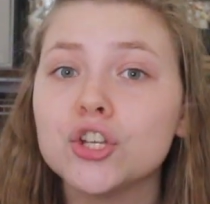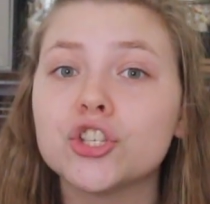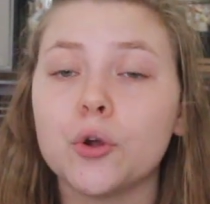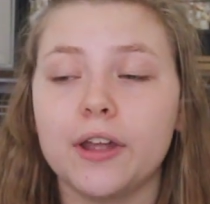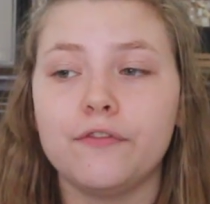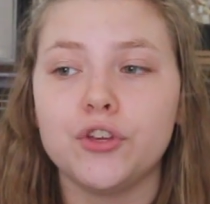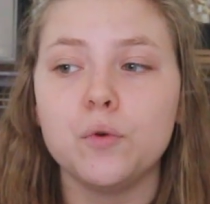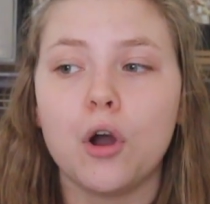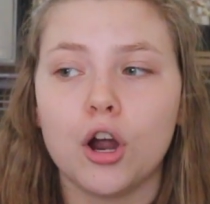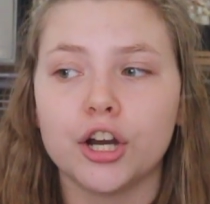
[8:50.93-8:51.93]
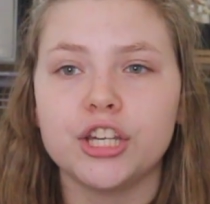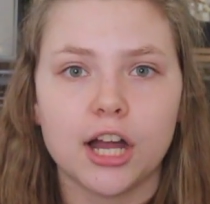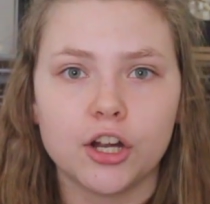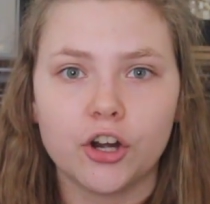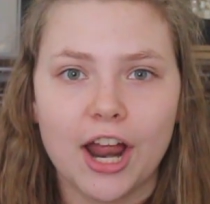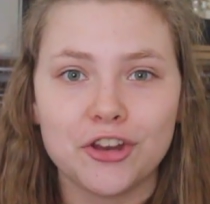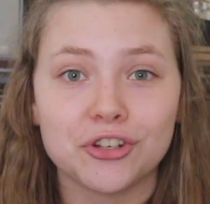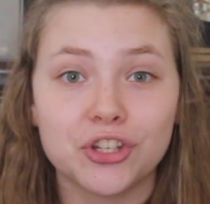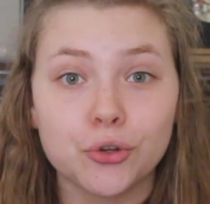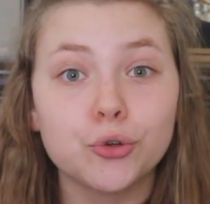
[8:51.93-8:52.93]
So if you are younger and you're
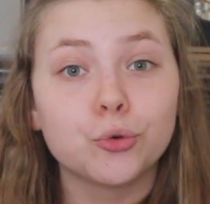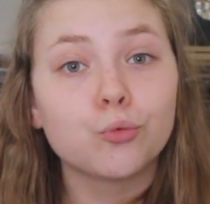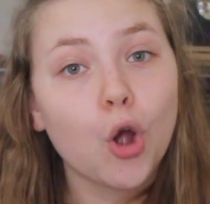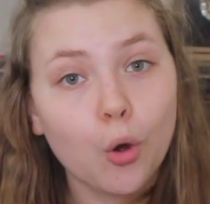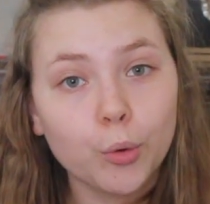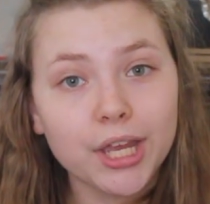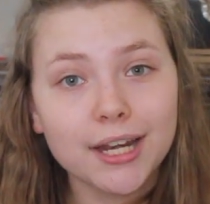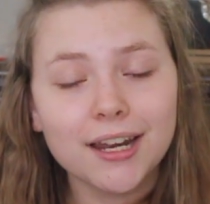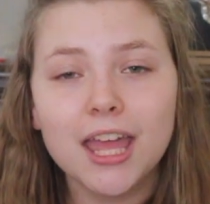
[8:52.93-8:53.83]
still growing,